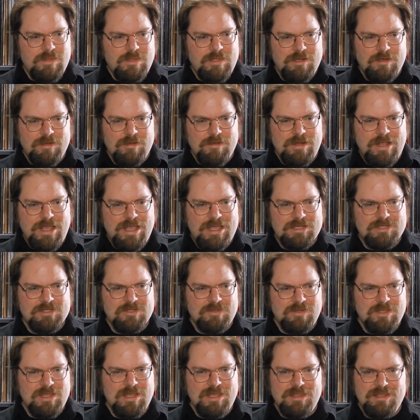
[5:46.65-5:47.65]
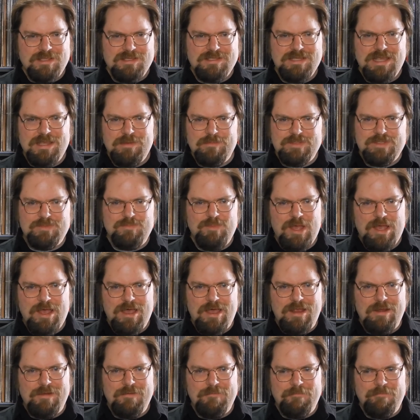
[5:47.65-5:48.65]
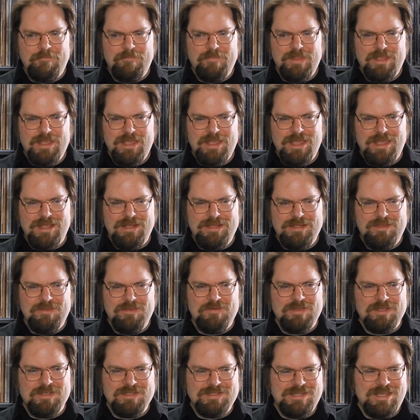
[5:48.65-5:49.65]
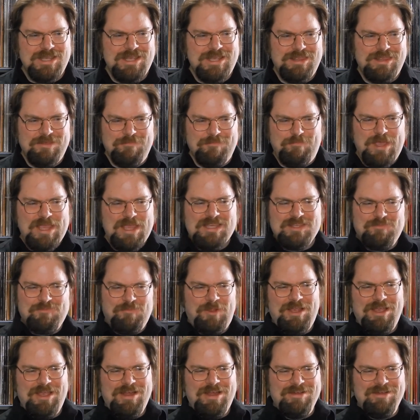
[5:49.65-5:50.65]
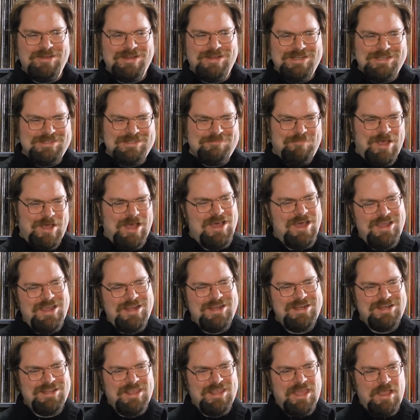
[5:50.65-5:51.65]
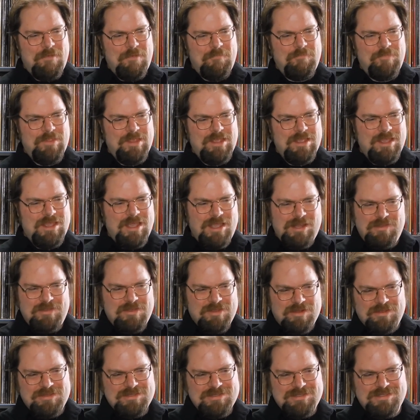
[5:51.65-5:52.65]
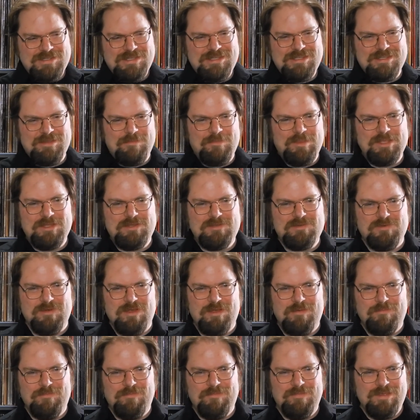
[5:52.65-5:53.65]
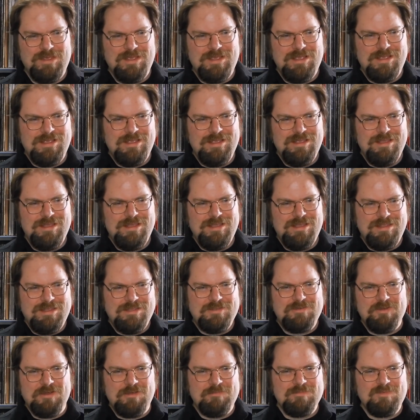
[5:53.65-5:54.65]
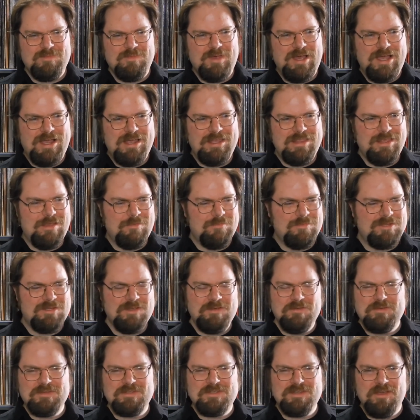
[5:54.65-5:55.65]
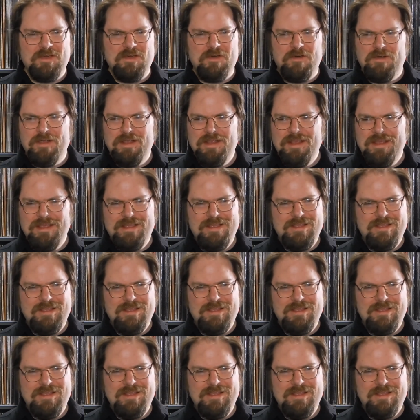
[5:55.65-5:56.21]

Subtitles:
they're actually in the same spot, and you could see the bass player is behind them, and you could also see some of the drums behind them too. So